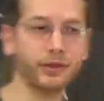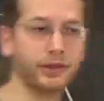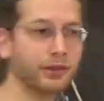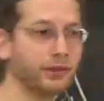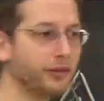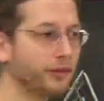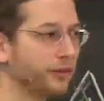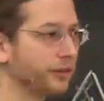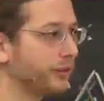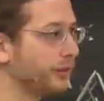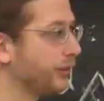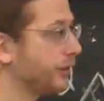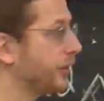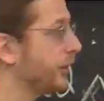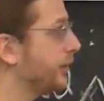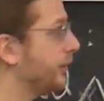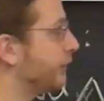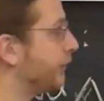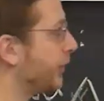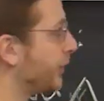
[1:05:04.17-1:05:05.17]
is,
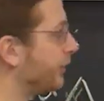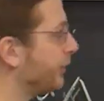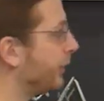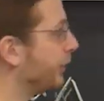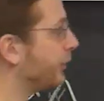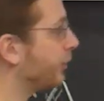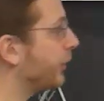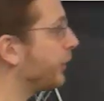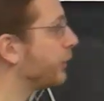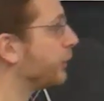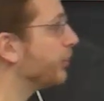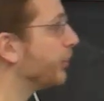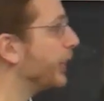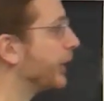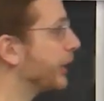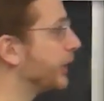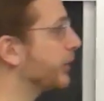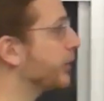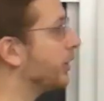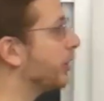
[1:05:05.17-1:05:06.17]
in some sense, what you
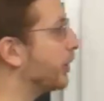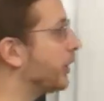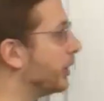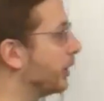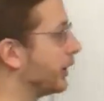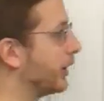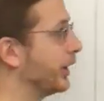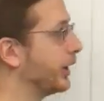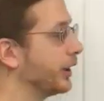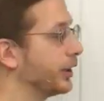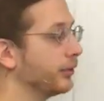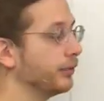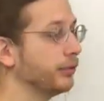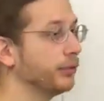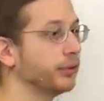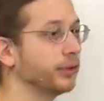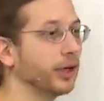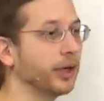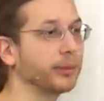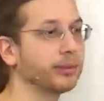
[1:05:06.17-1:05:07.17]
might call a
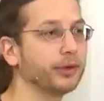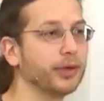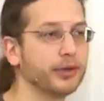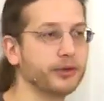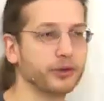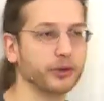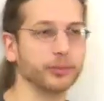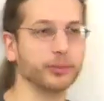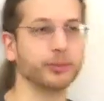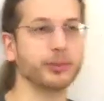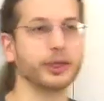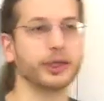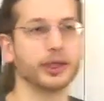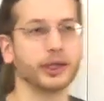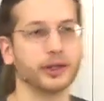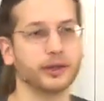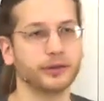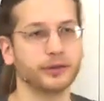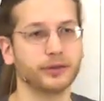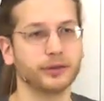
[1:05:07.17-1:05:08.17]
confluent operation
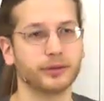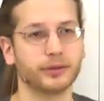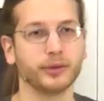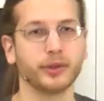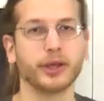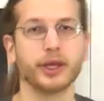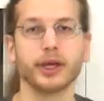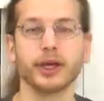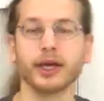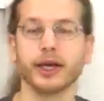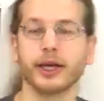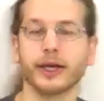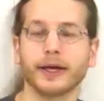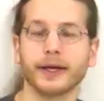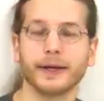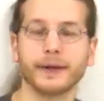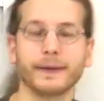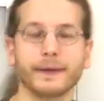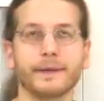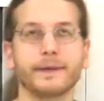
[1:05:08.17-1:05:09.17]
because,
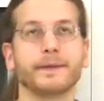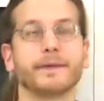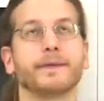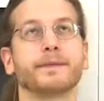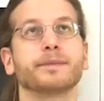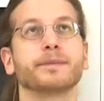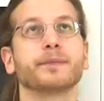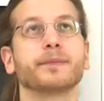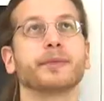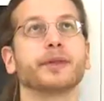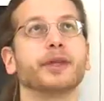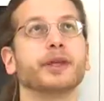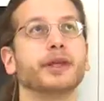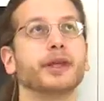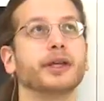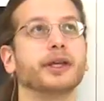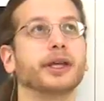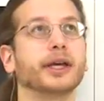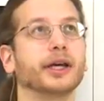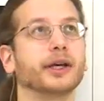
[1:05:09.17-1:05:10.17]
uh,
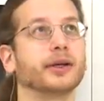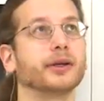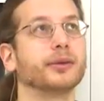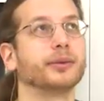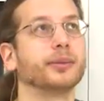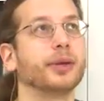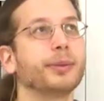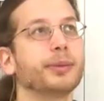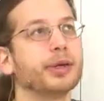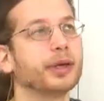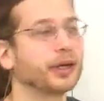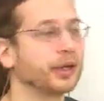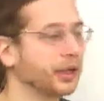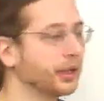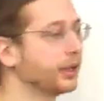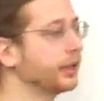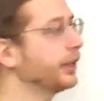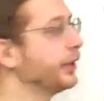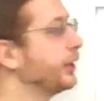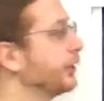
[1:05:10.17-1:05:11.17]
yeah, maybe a,
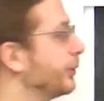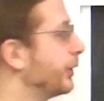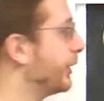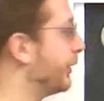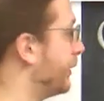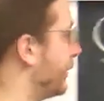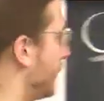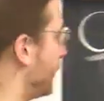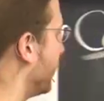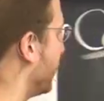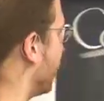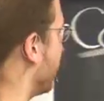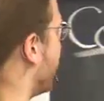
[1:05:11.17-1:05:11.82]
a cleaner way to think of it is